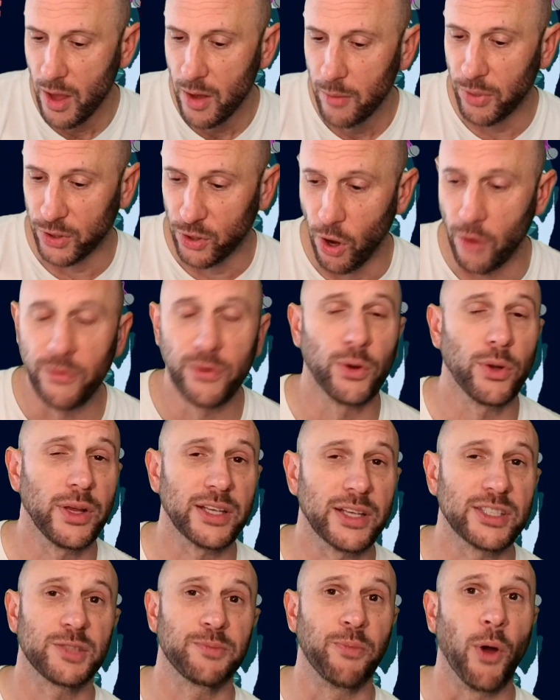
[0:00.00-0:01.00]
But COVID
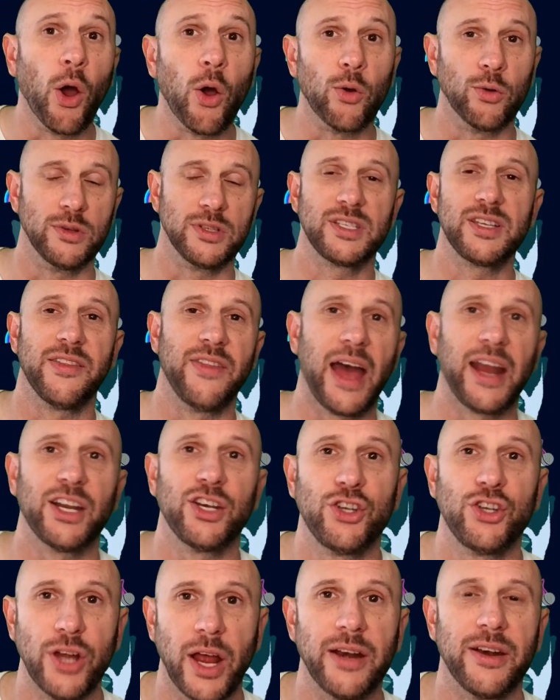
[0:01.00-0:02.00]
really exposed that
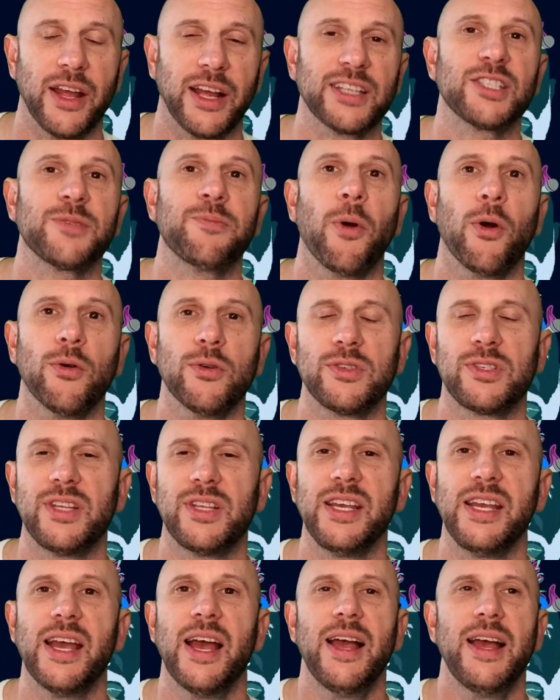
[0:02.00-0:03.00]
agenda, exposed
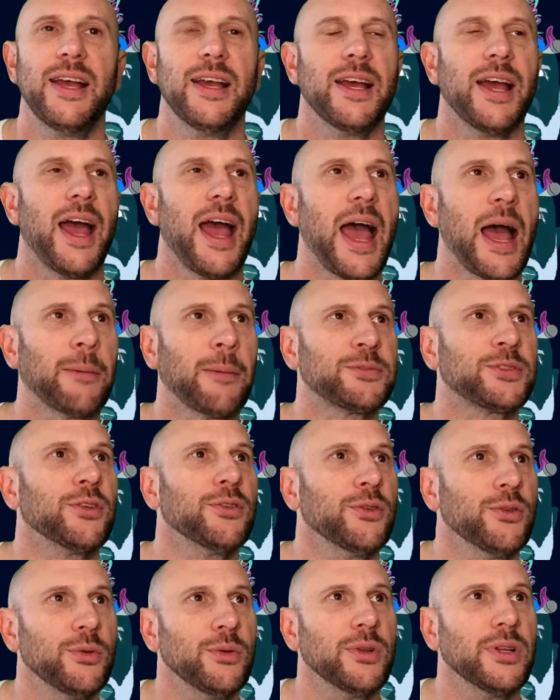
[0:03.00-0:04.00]
the
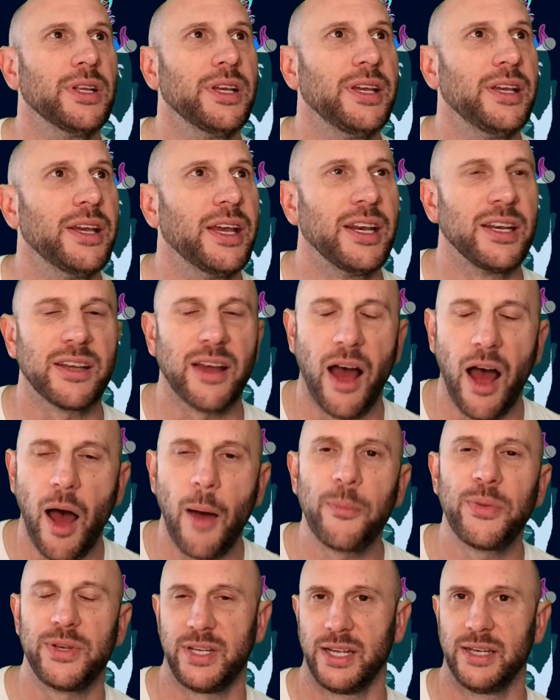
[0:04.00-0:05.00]
absolutely
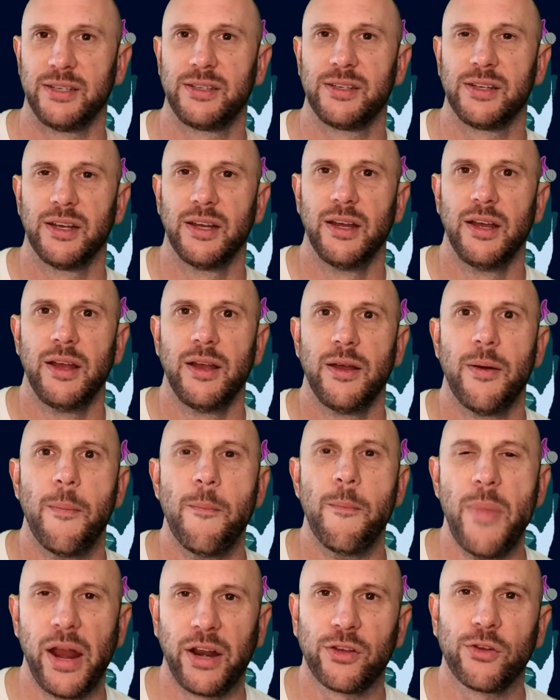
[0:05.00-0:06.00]
incompetent
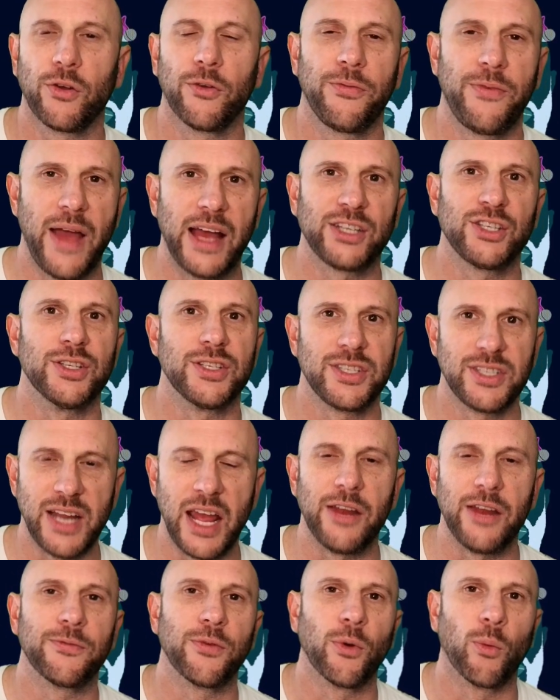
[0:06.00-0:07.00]
medical fascist
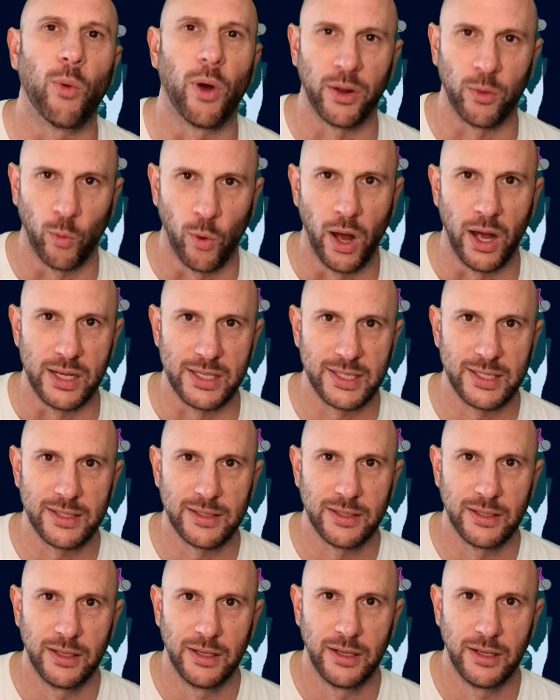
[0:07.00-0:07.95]
state for what it was.